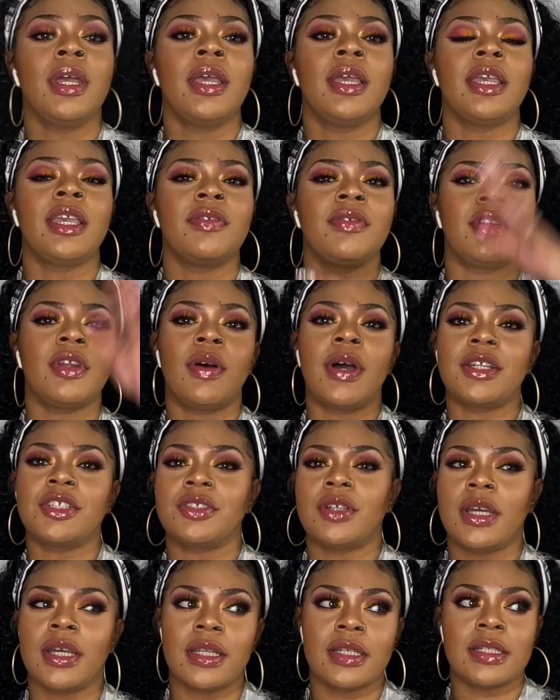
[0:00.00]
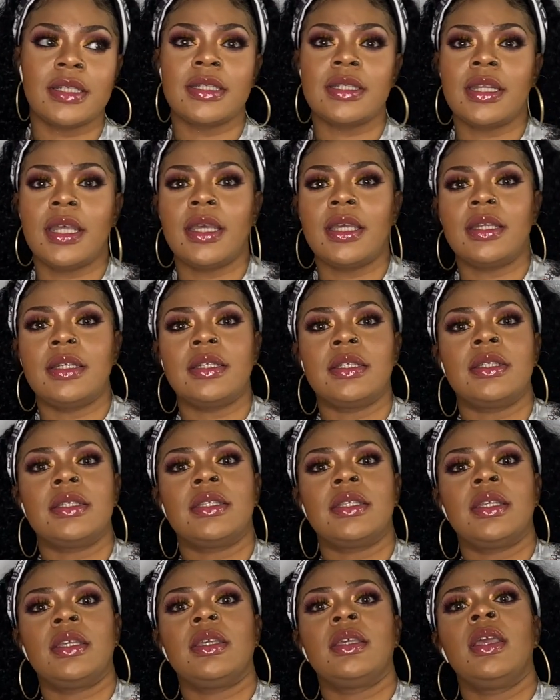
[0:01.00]
even though I tried to stay in
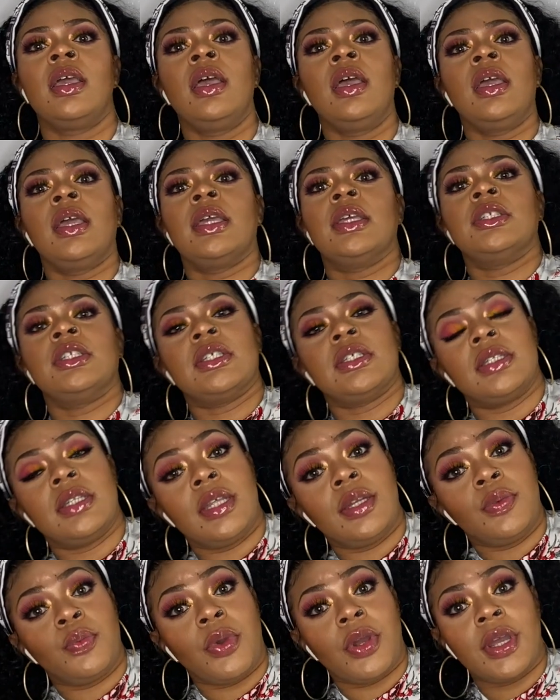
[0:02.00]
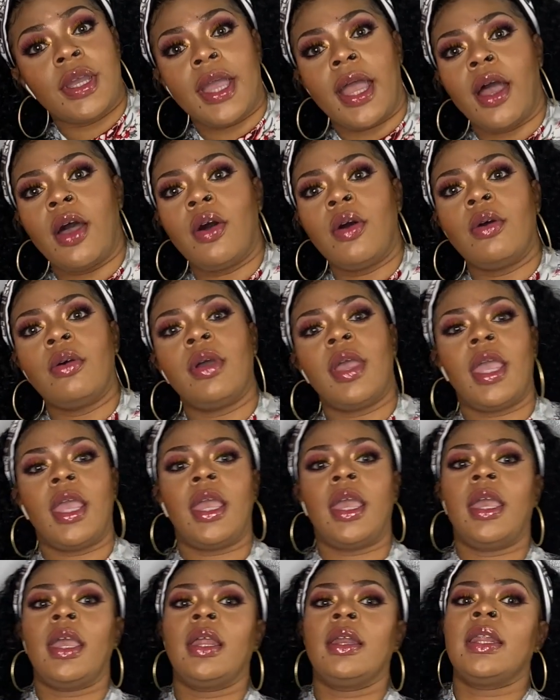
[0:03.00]
DC, it just didn't work out,
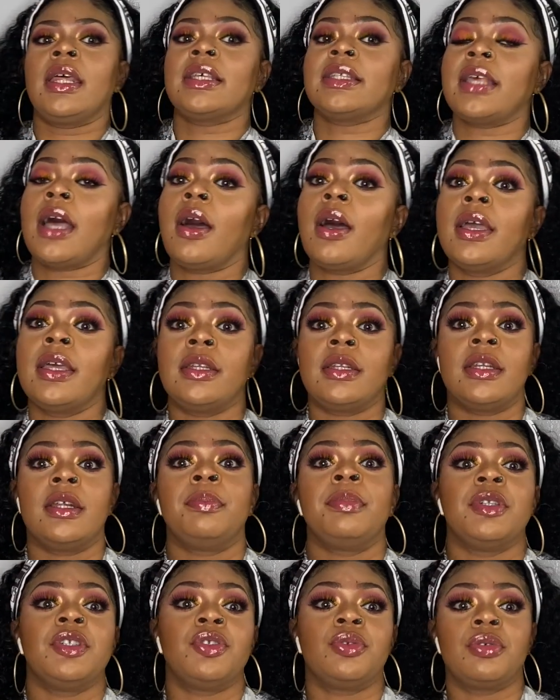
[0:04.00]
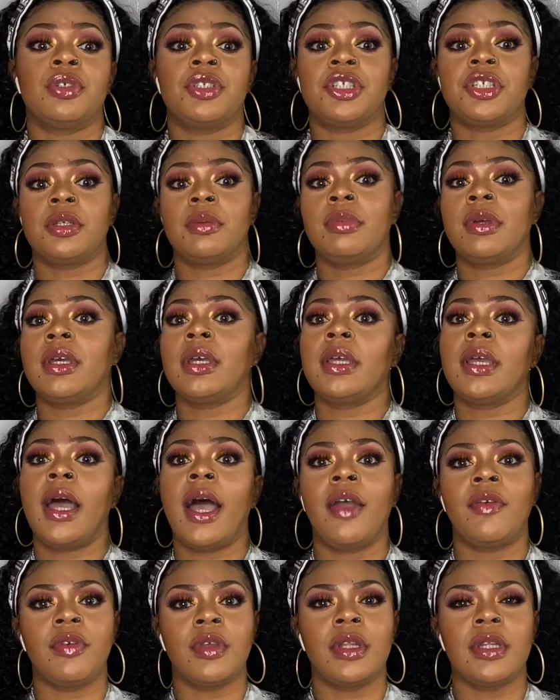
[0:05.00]
and that's how I ended up in Georgia. But
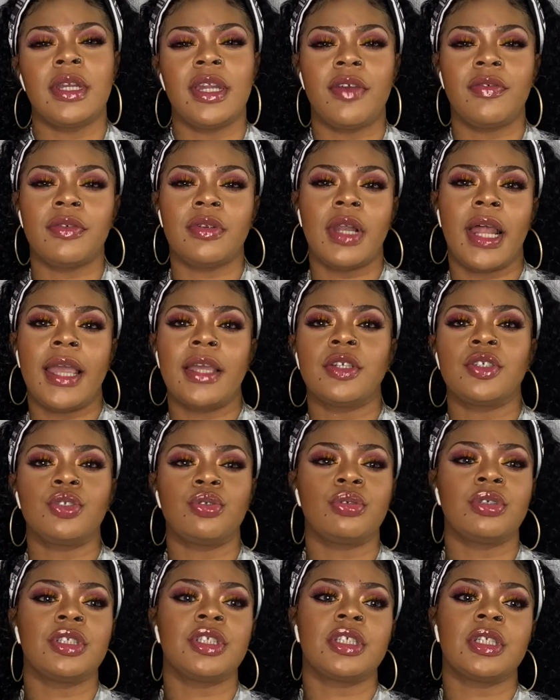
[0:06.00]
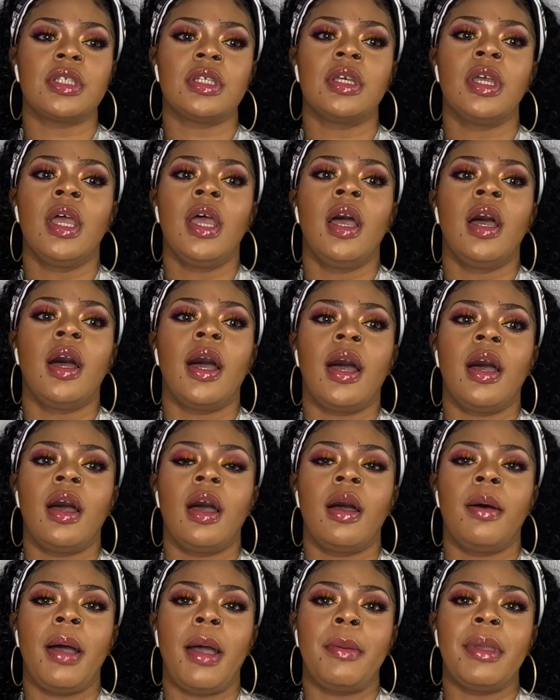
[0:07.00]
I really never liked Georgia.
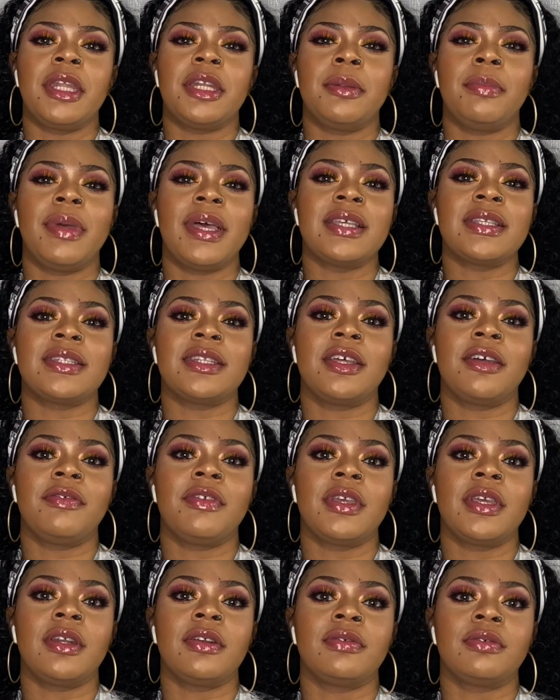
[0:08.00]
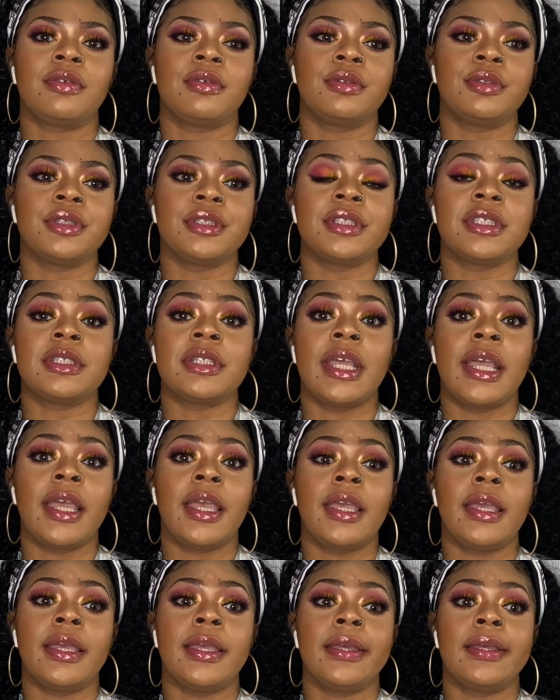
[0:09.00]
I made the best of it, of course,
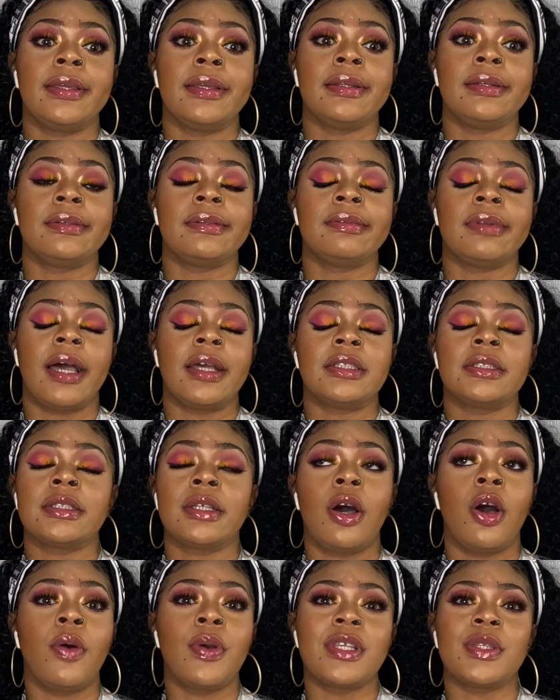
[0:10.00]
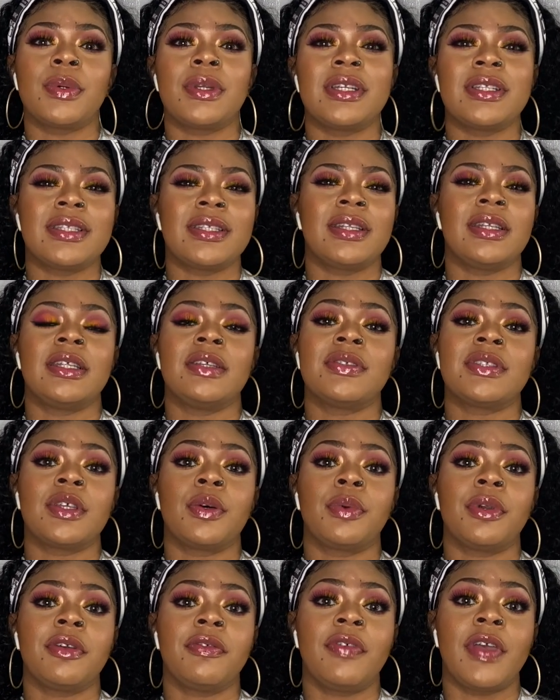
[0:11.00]
and I just always wanted to live
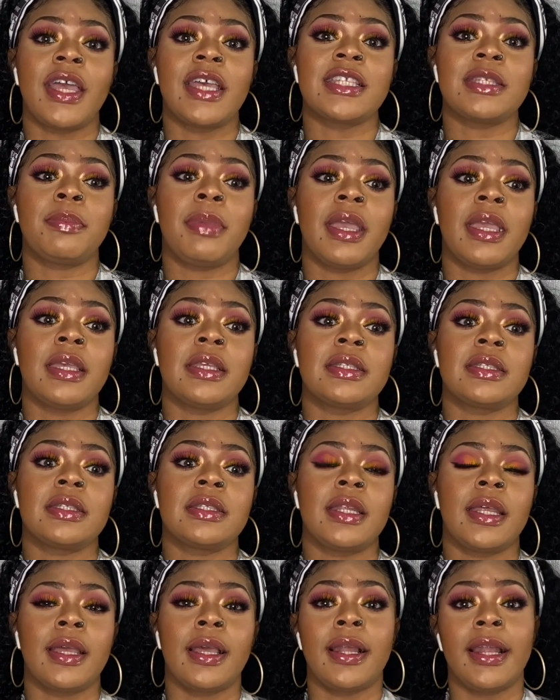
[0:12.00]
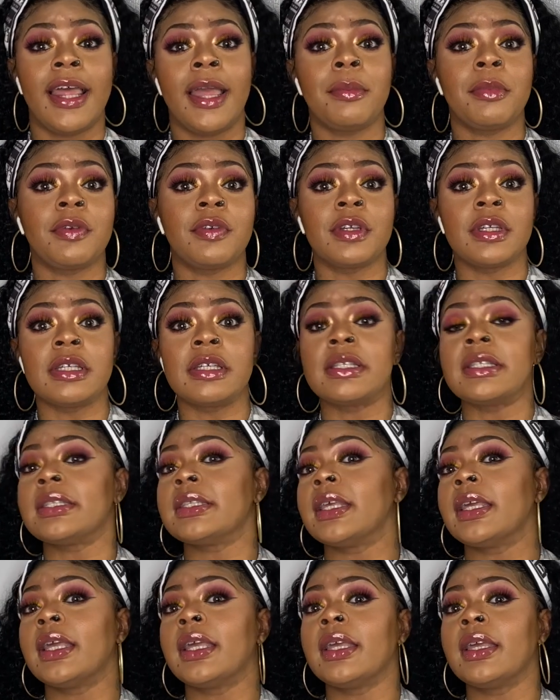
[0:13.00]
somewhere fast-paced and glamorous,
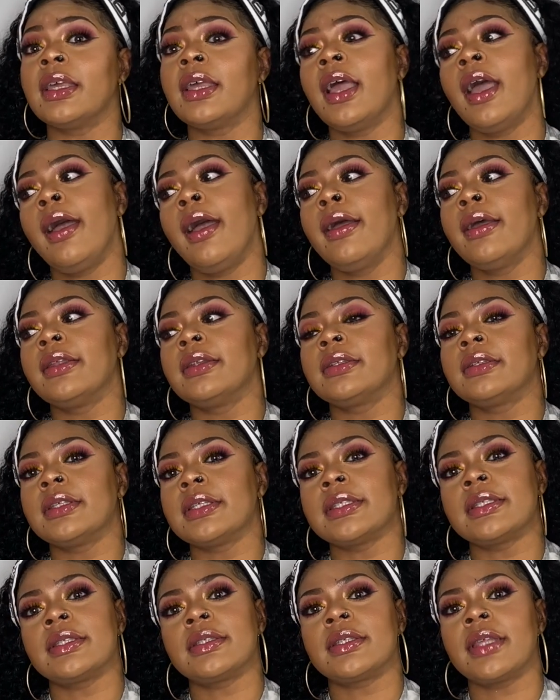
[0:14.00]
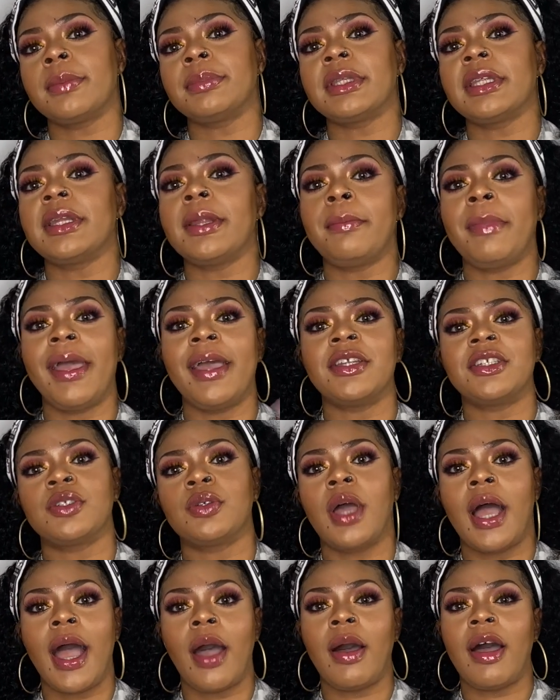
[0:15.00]
and because something that matched
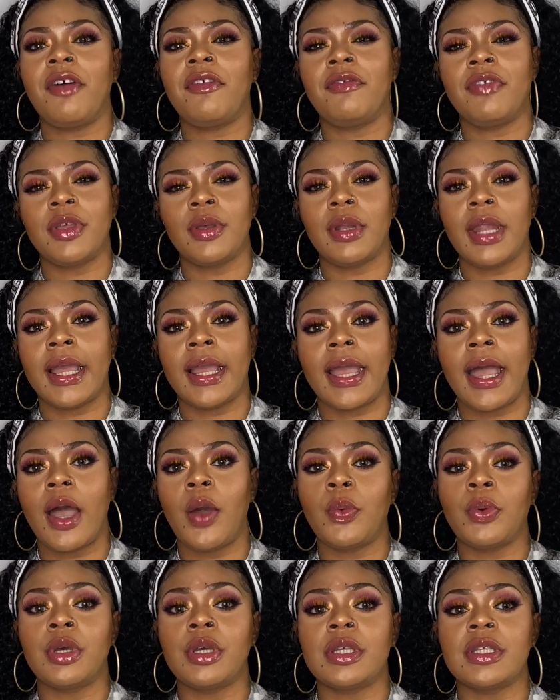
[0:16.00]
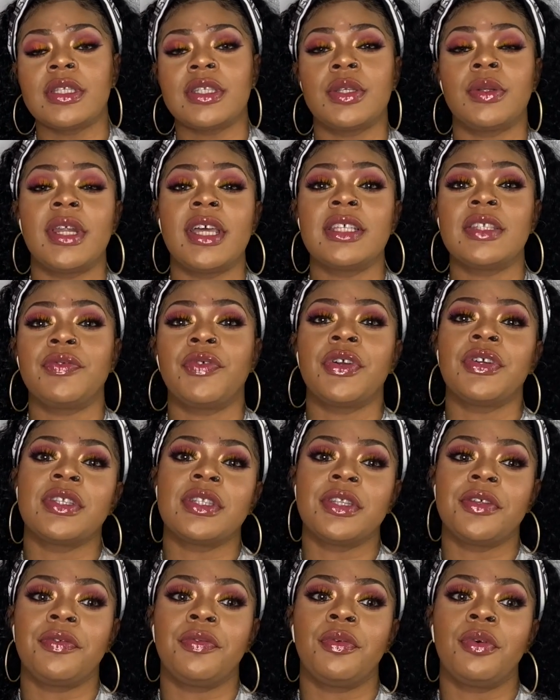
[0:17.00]
how I feel like I was. So that's first
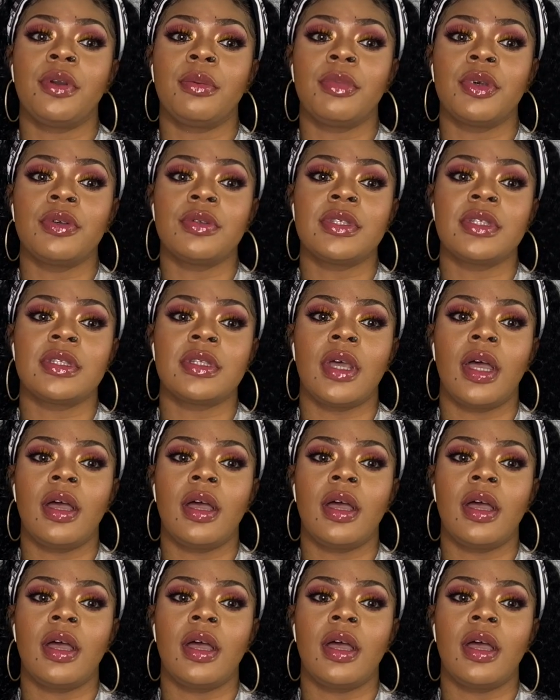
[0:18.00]
and foremost.